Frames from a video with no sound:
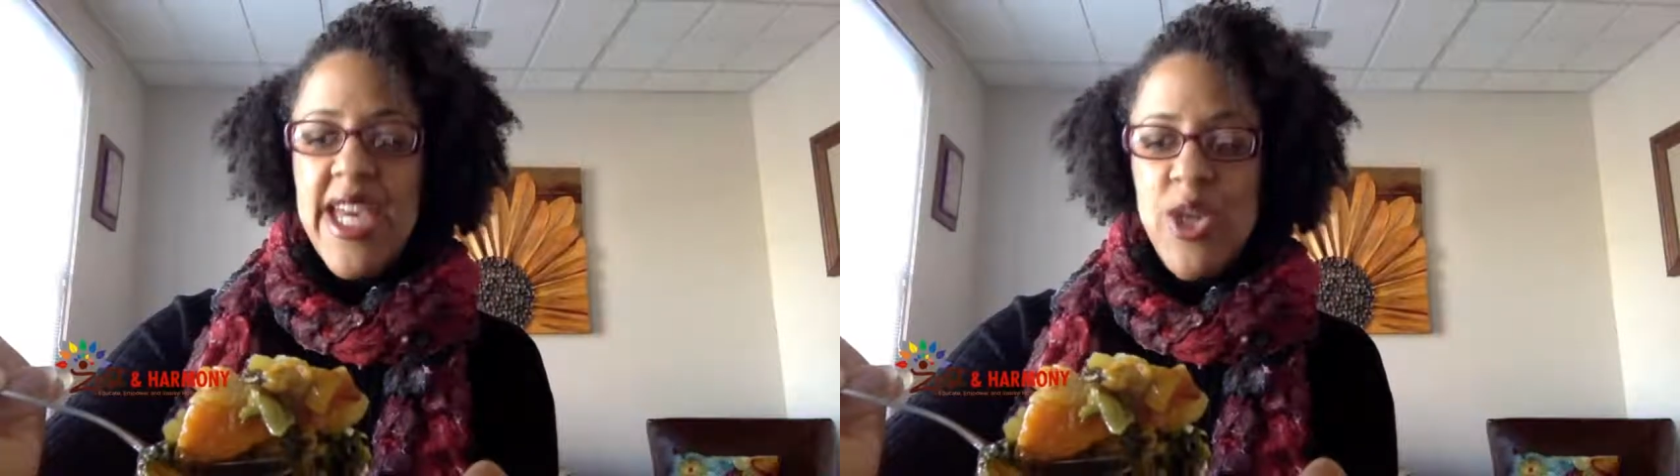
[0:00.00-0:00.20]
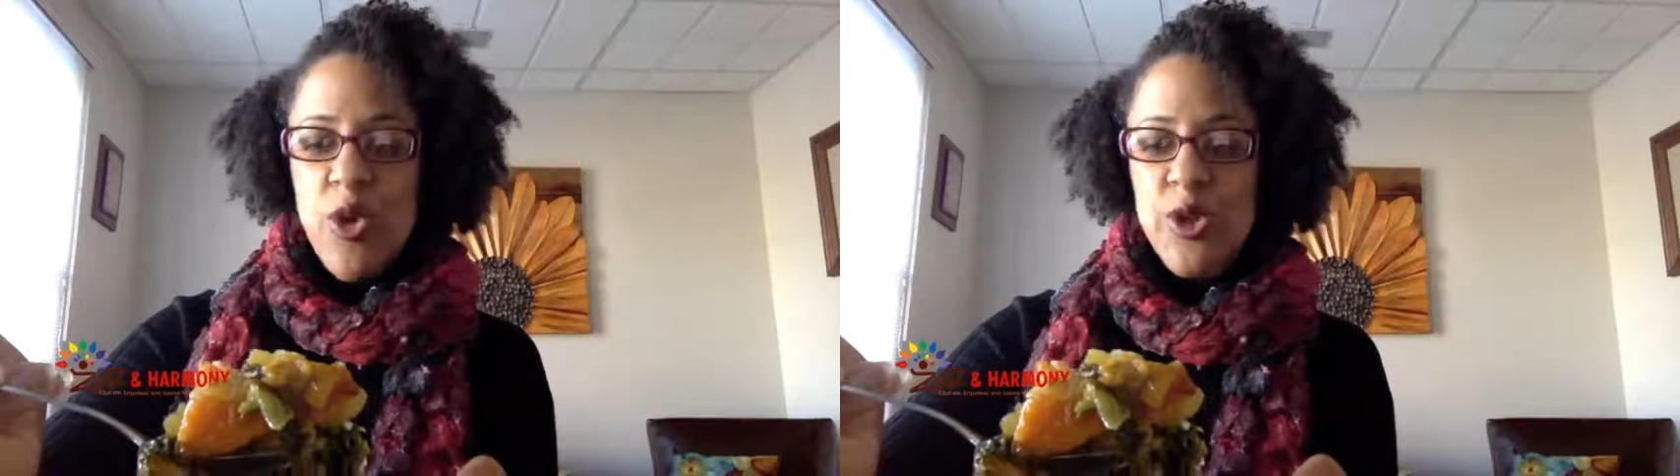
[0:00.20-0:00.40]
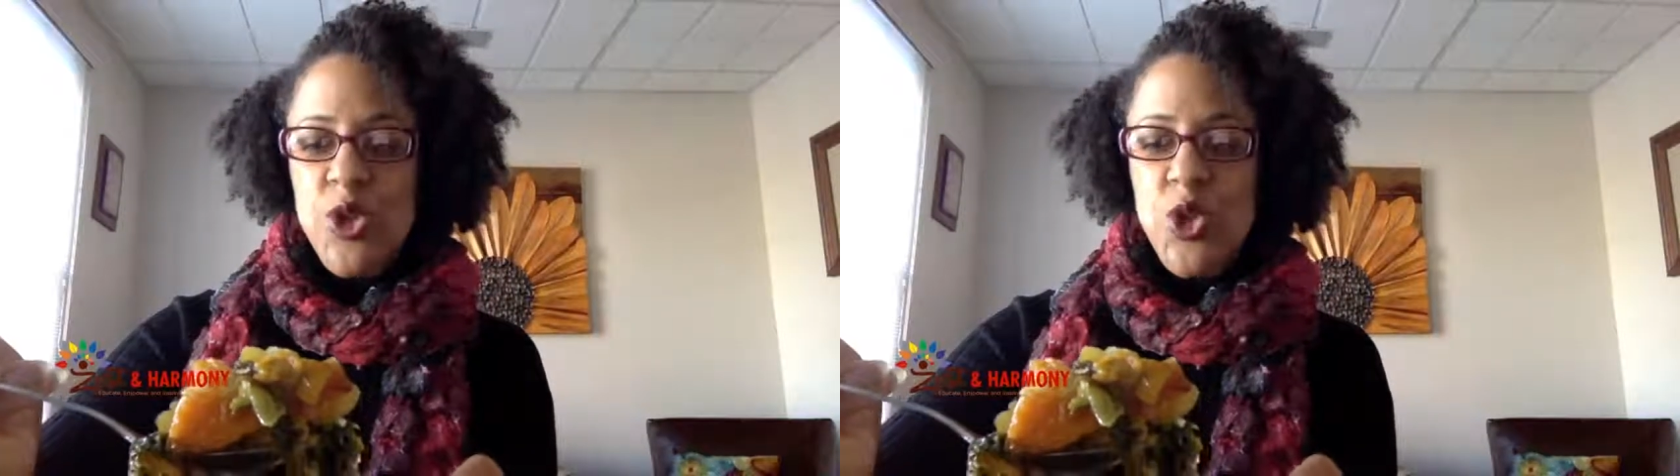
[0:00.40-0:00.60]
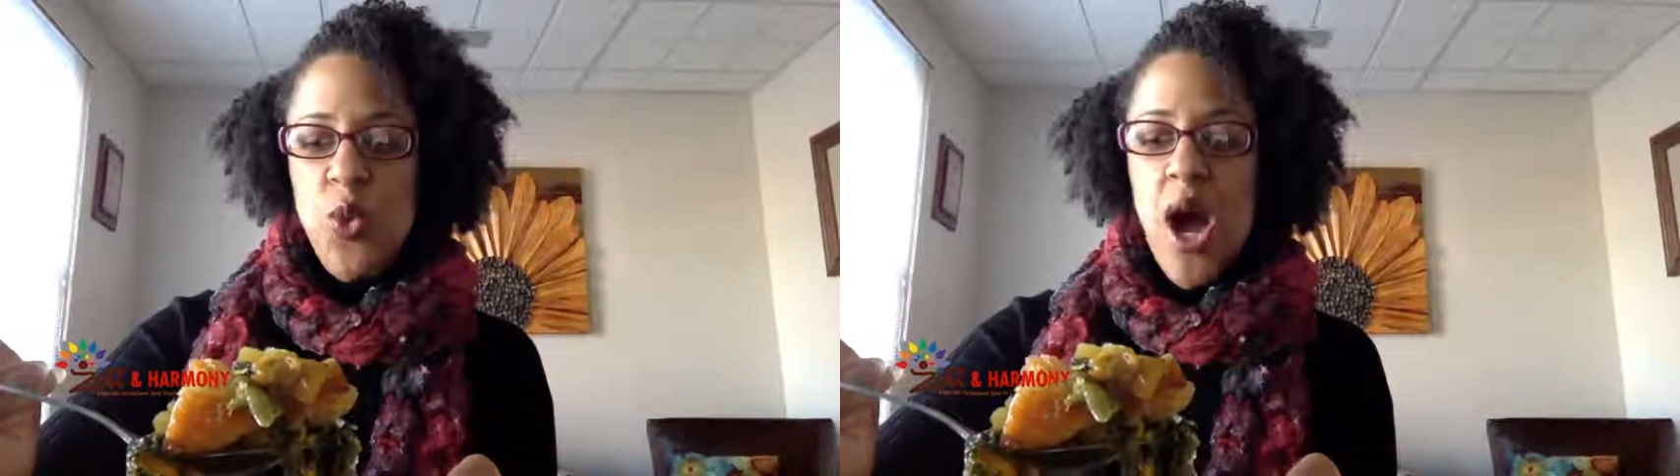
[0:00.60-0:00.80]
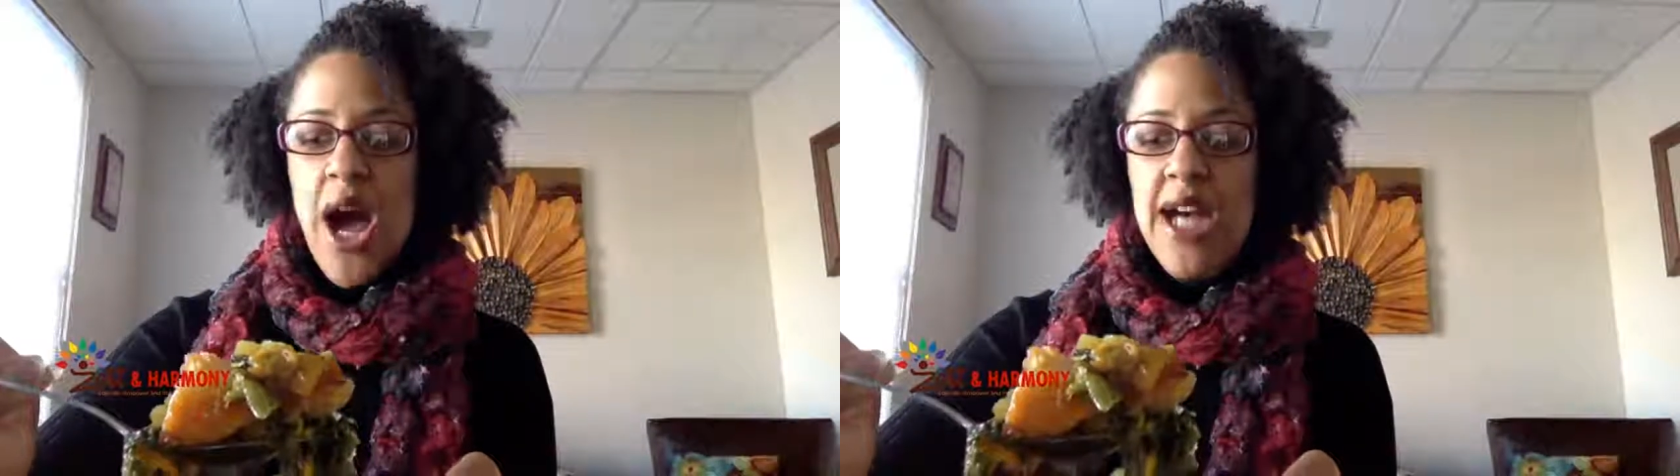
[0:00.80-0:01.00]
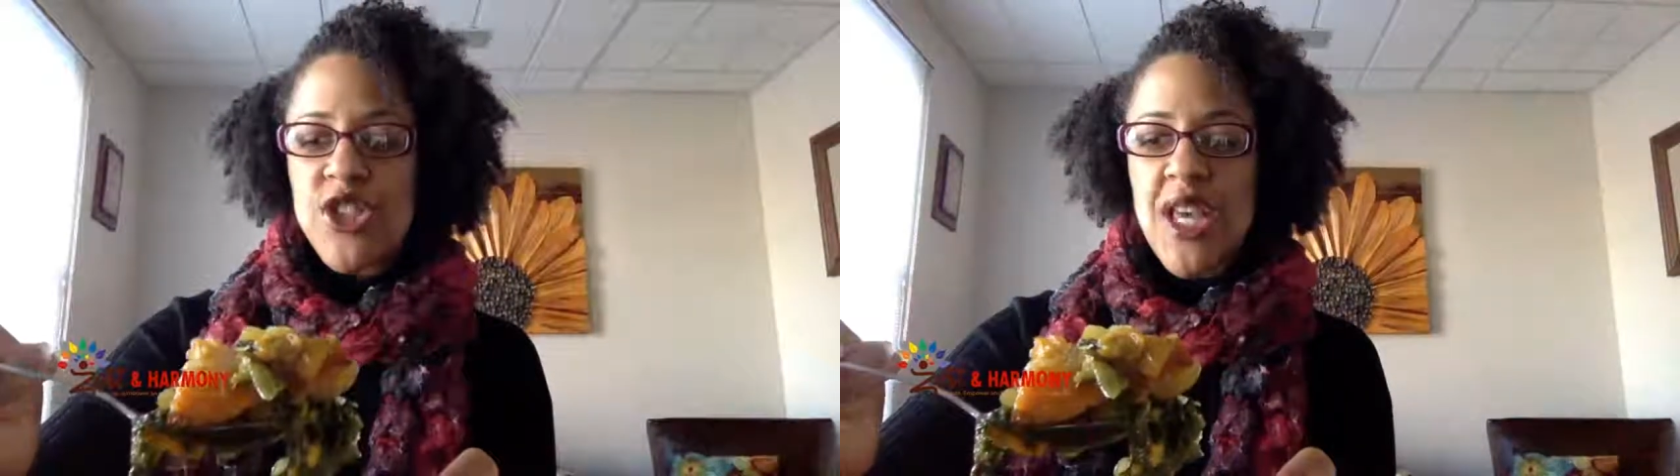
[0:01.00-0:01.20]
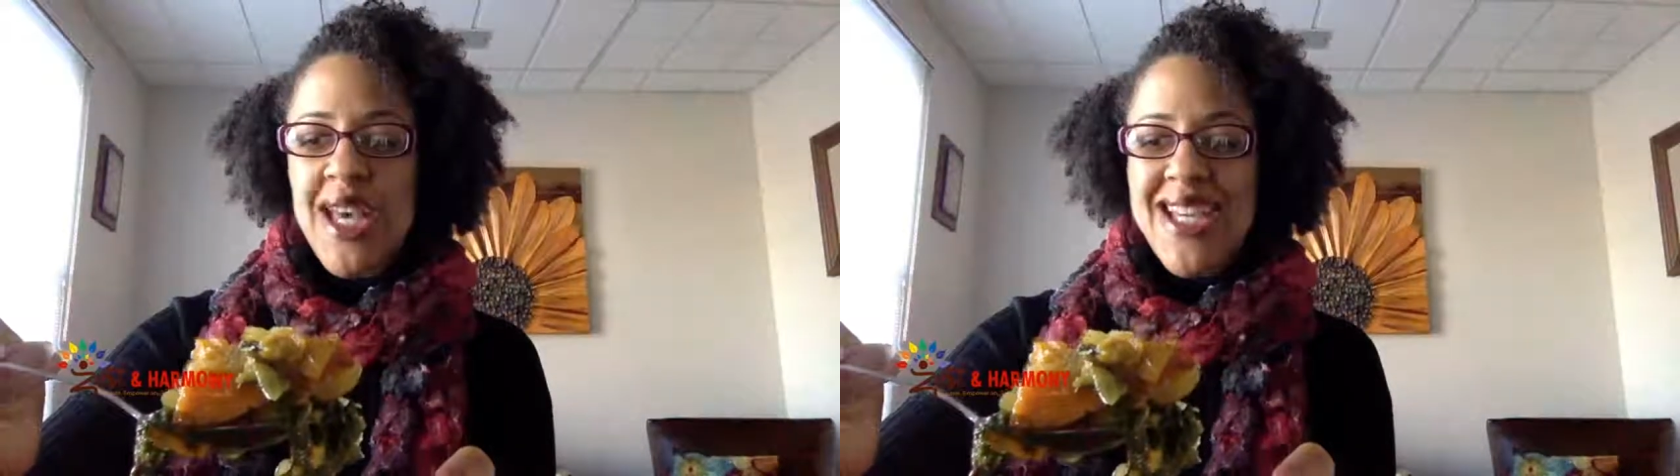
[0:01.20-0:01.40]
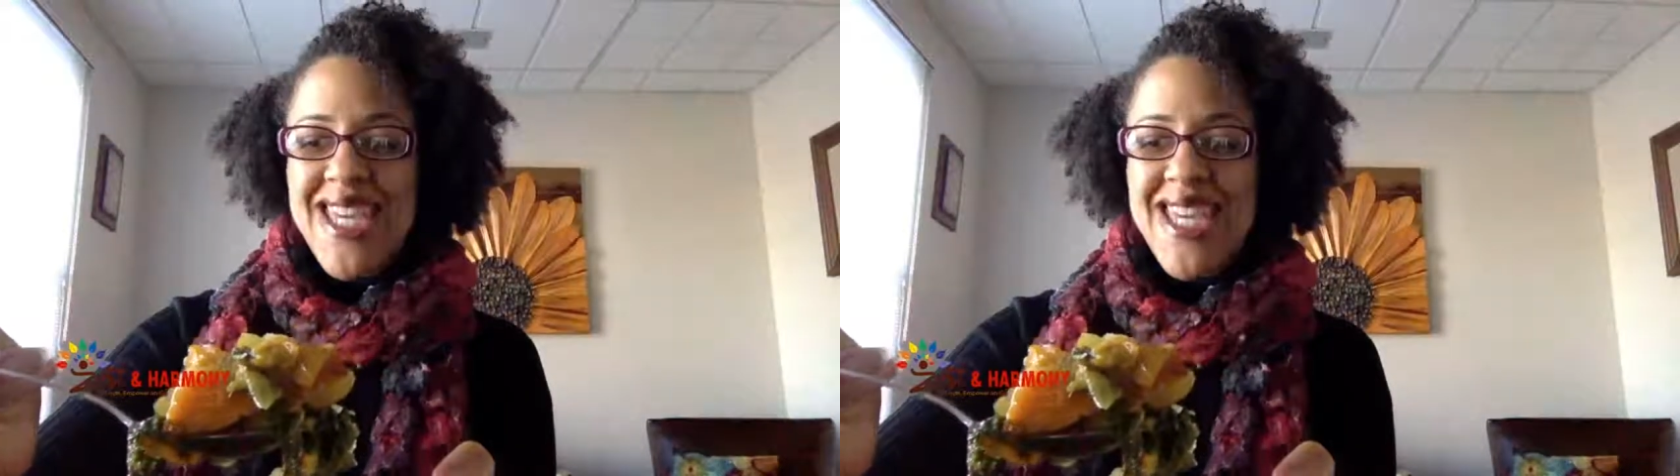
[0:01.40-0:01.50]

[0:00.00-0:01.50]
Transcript: acorn squash,